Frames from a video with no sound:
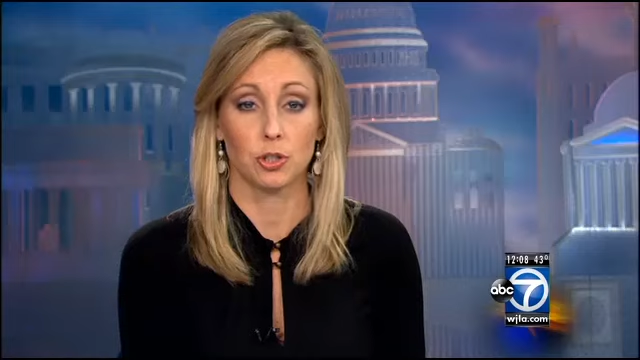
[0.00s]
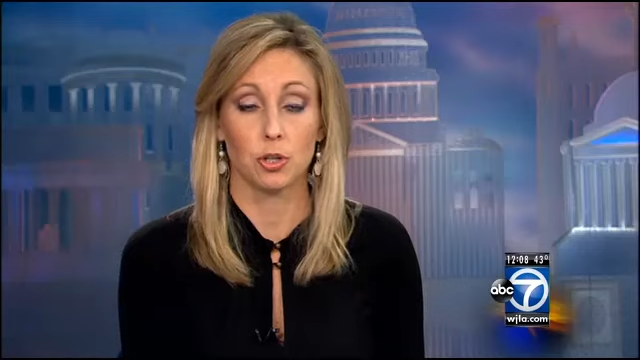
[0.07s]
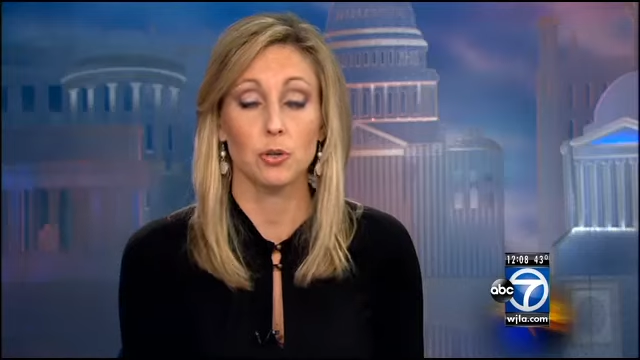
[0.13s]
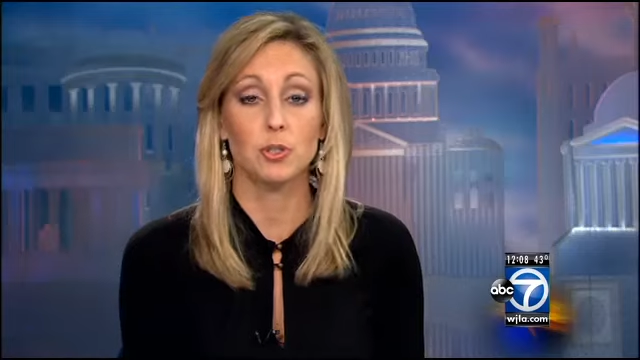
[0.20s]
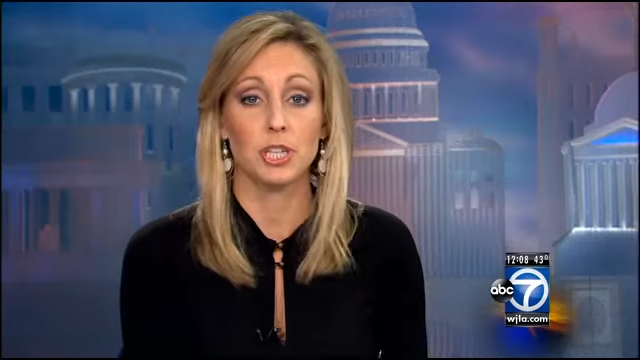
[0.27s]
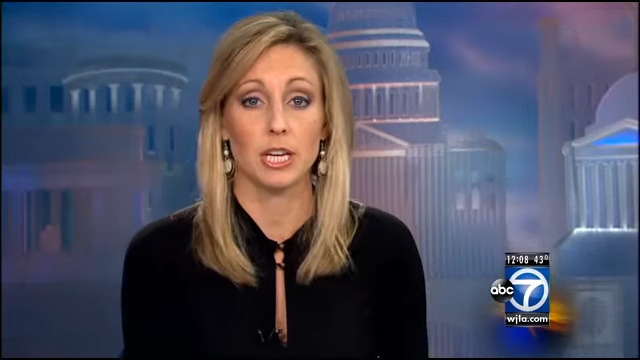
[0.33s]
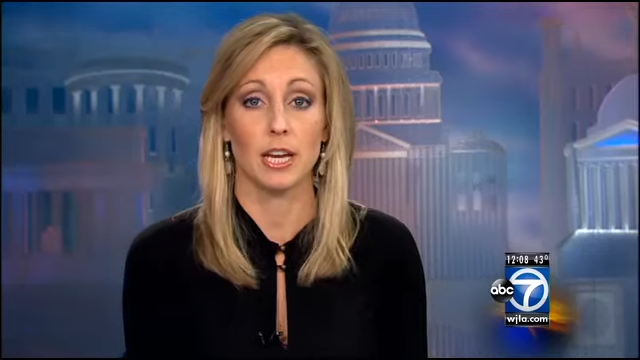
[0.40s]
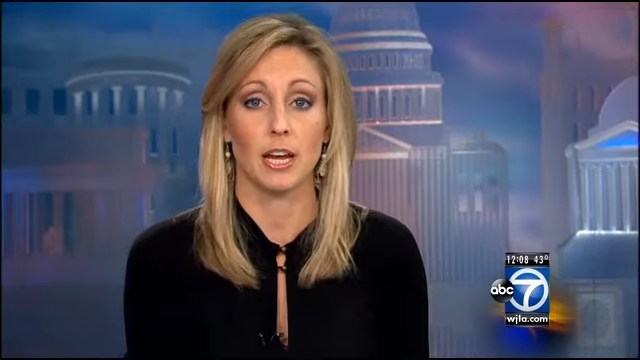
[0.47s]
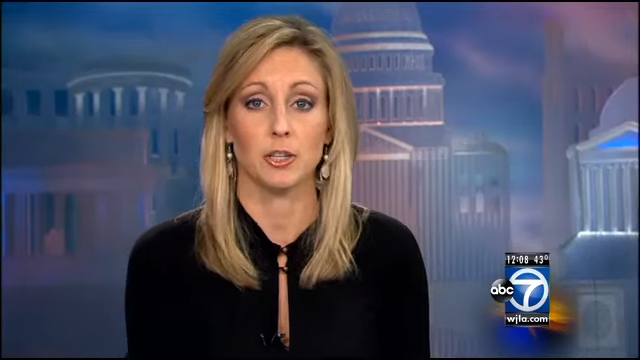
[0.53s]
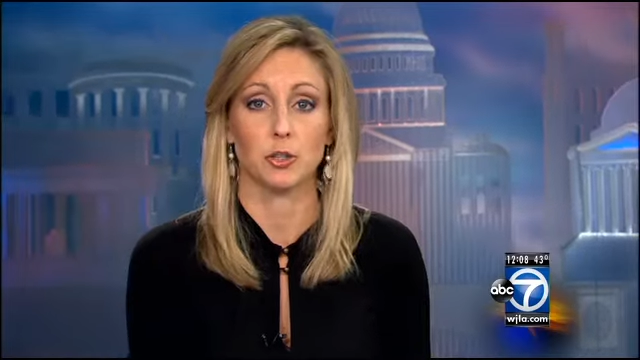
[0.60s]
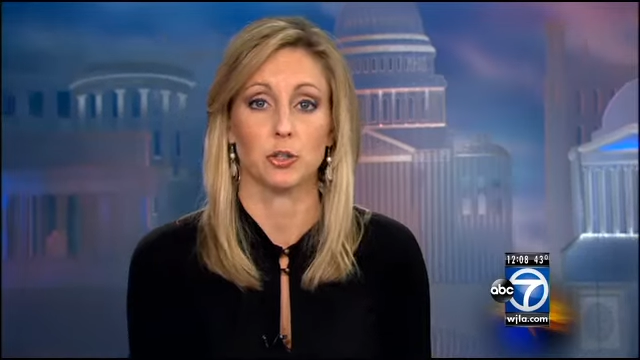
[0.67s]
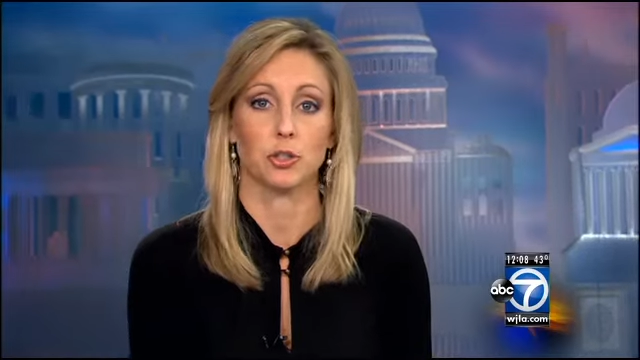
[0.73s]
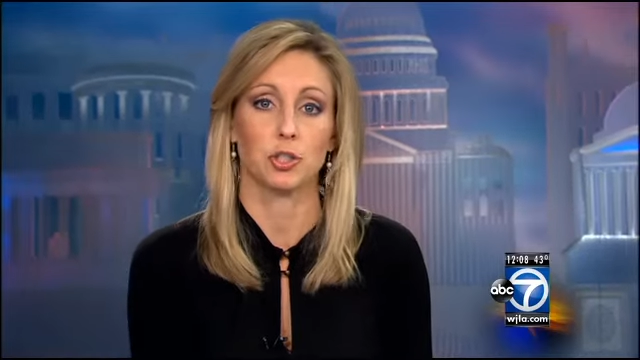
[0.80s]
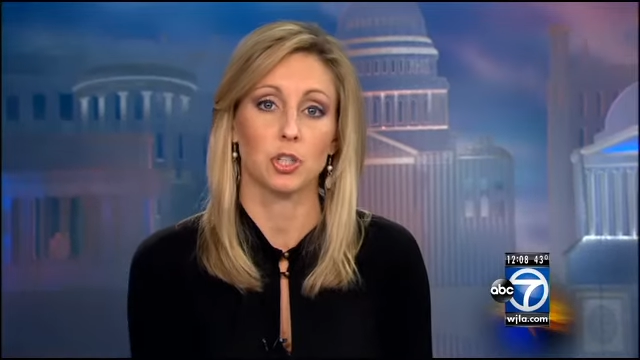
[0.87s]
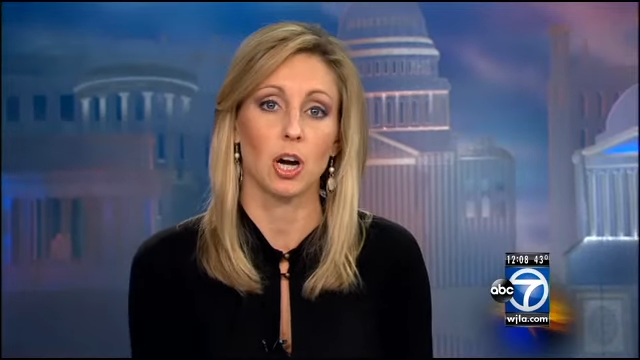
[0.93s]
two
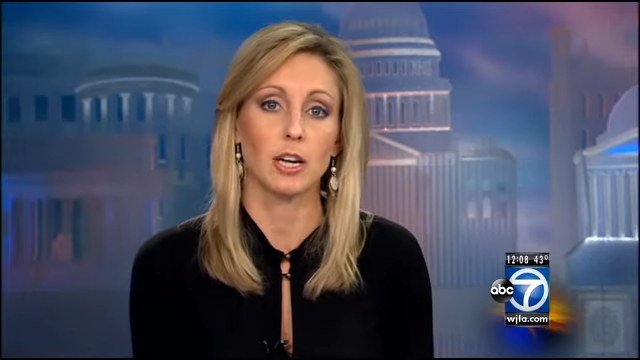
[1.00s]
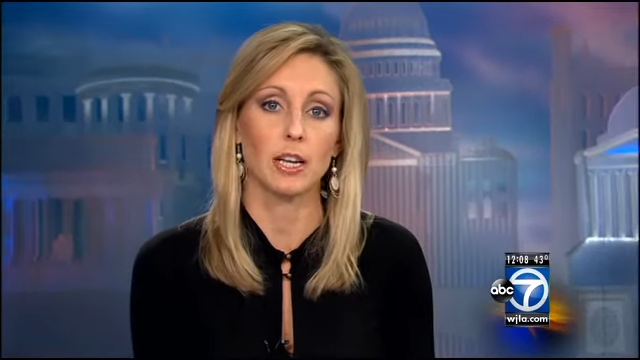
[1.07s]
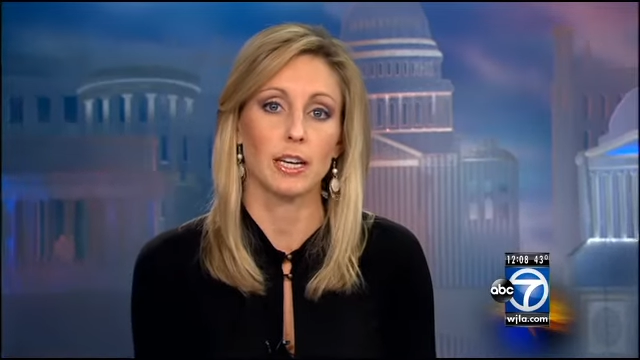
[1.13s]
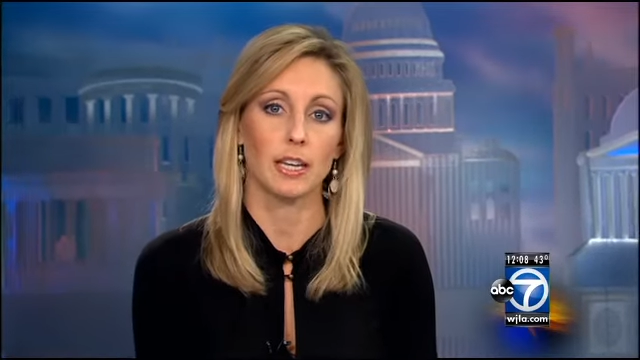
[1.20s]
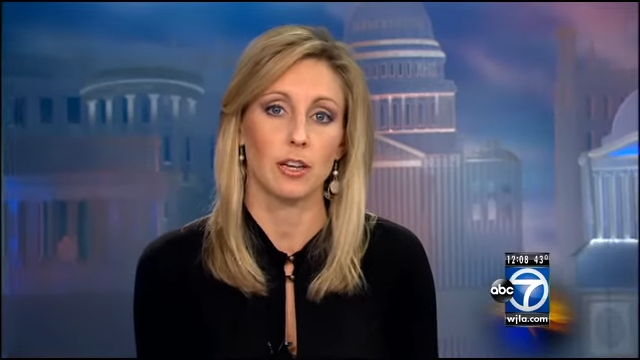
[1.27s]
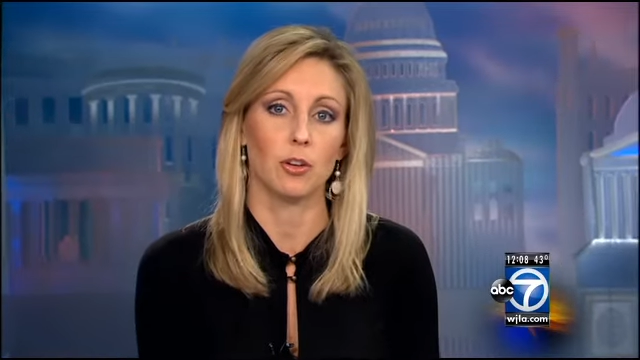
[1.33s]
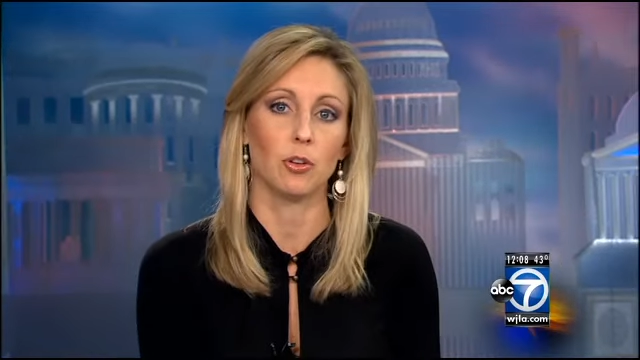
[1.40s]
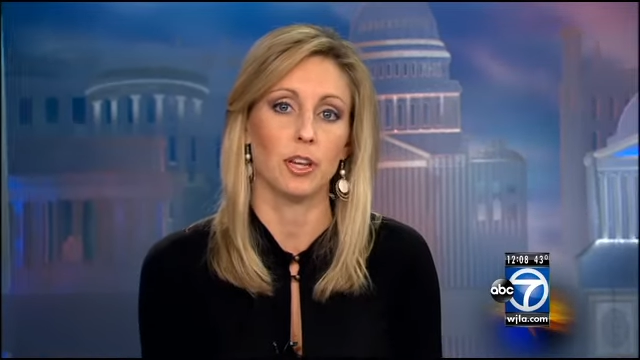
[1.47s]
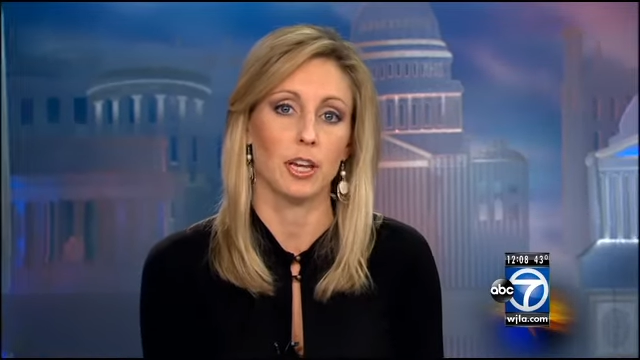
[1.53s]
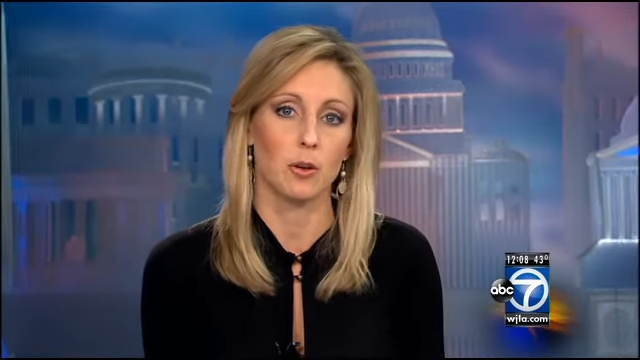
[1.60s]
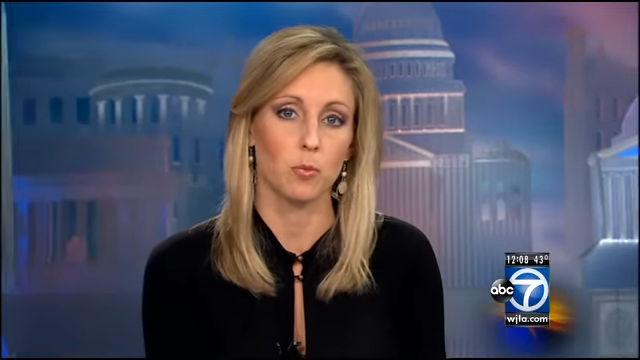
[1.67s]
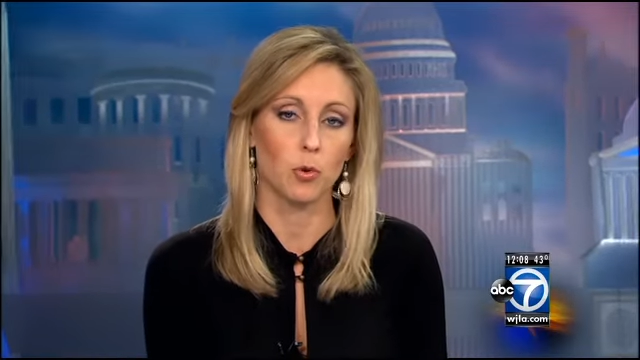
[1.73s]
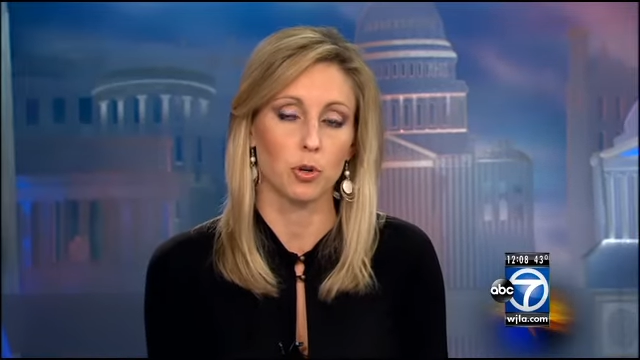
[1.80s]
teenagers shot and killed in